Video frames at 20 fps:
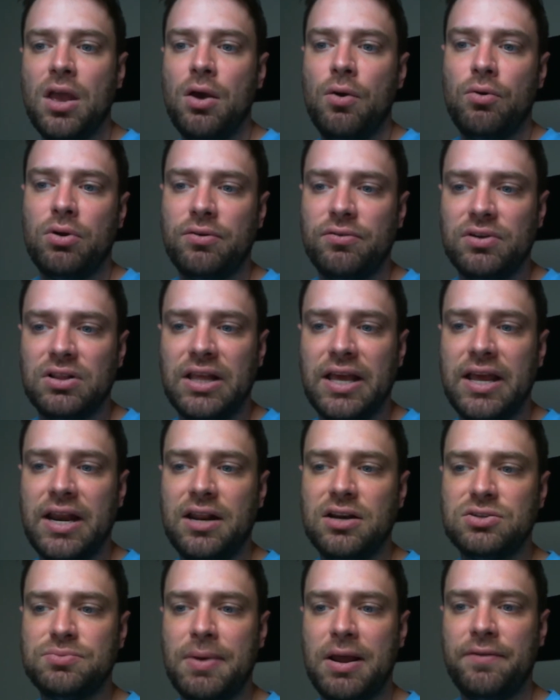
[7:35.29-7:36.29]
Whenever a land
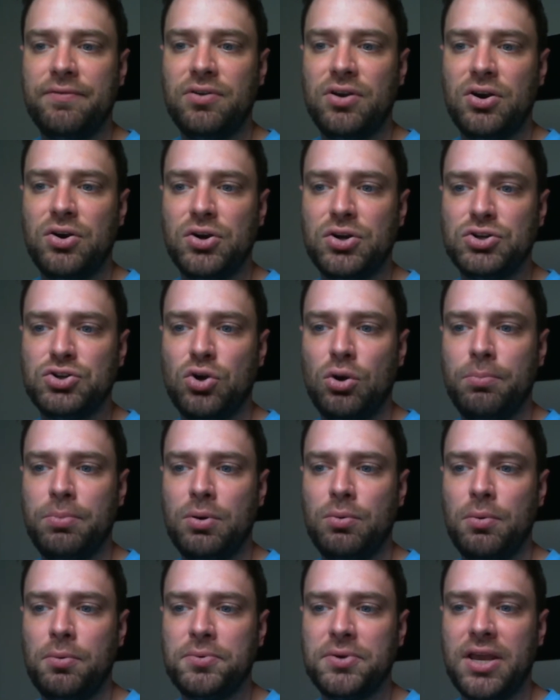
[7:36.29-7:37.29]
enters the battlefield under your control, put a
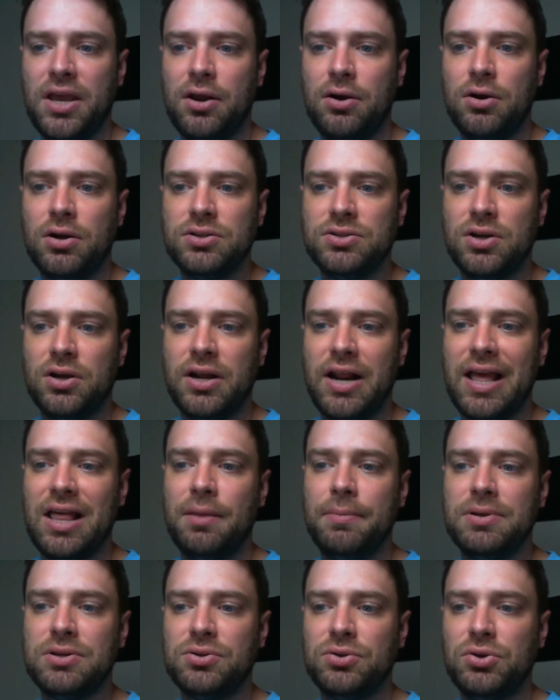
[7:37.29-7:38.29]
1/1 counter on target
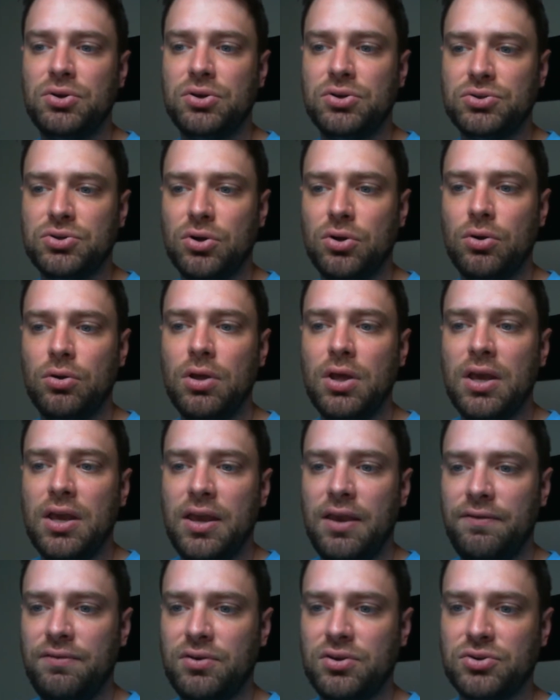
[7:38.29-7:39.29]
elemental you control.
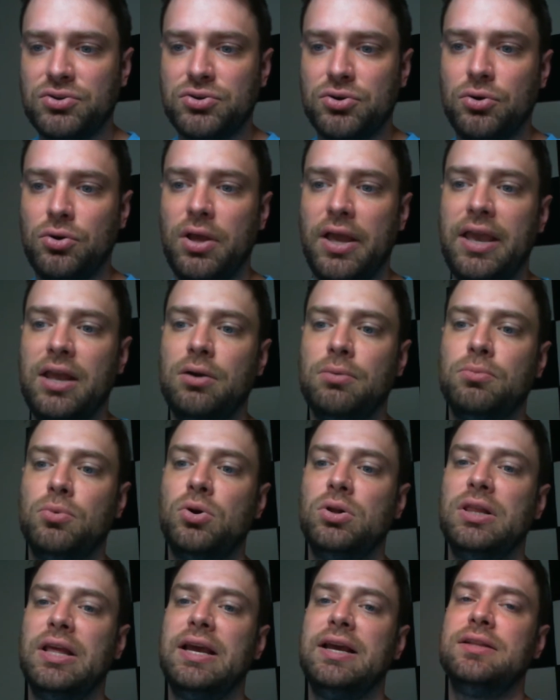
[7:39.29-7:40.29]
If you control 8 or more
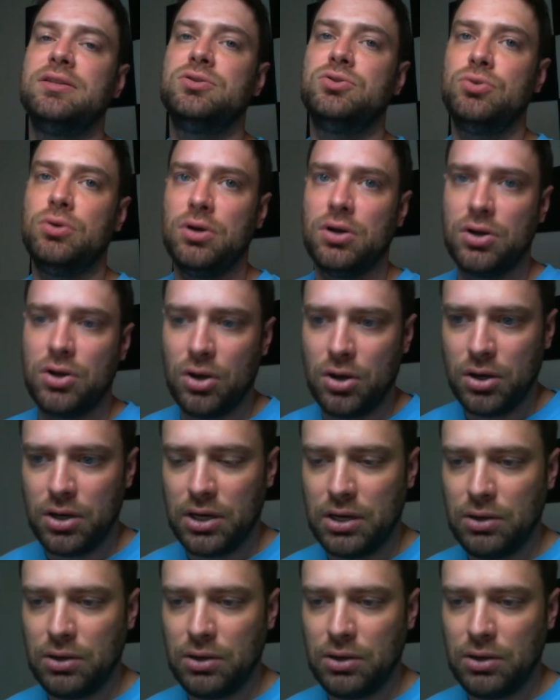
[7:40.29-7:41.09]
lands, draw a card.